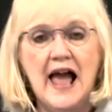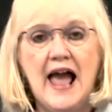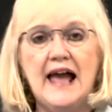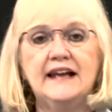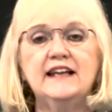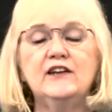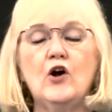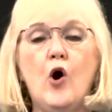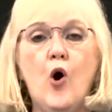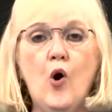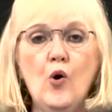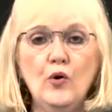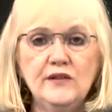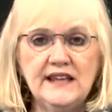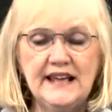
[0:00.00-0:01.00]
And it
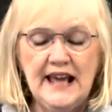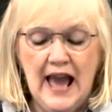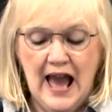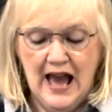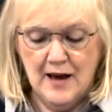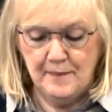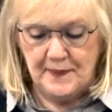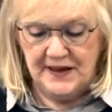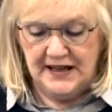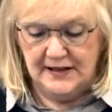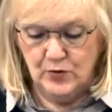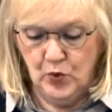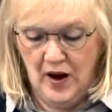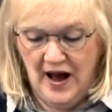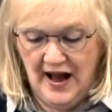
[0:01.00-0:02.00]
only
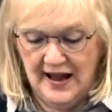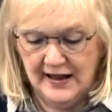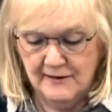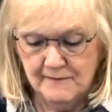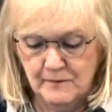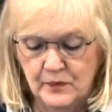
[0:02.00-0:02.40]
happened, why?